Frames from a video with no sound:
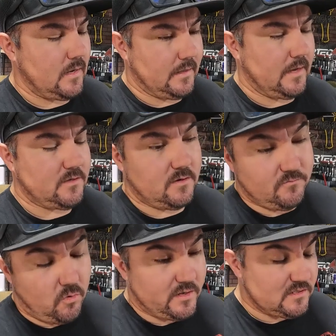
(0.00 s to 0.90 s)
I'd like to
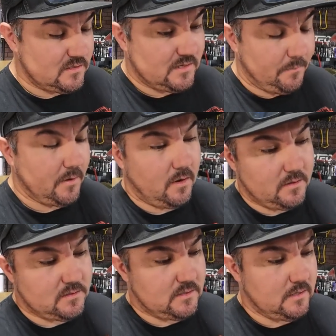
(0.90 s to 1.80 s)
avoid stepping on
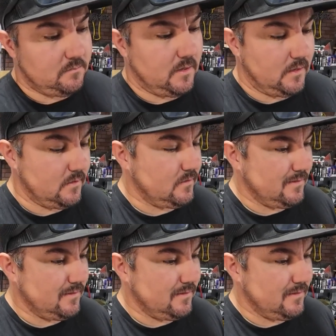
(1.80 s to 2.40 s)
the seat, but